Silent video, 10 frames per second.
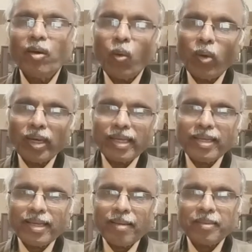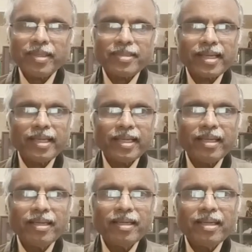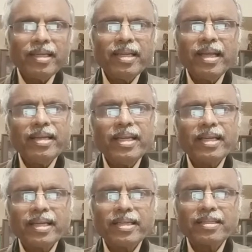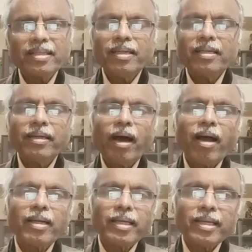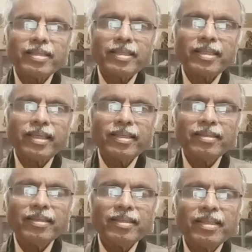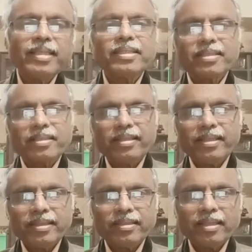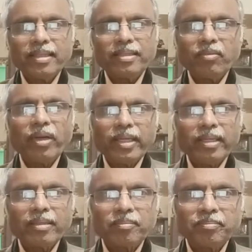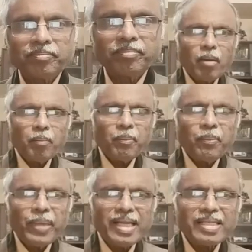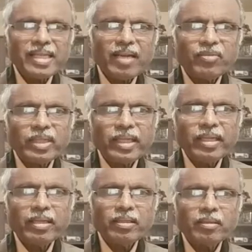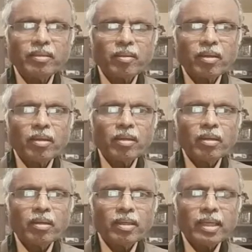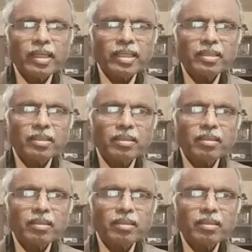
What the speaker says: working capital cycle, in any case not exceeding 360 days, that is 1 year. PCFC, that is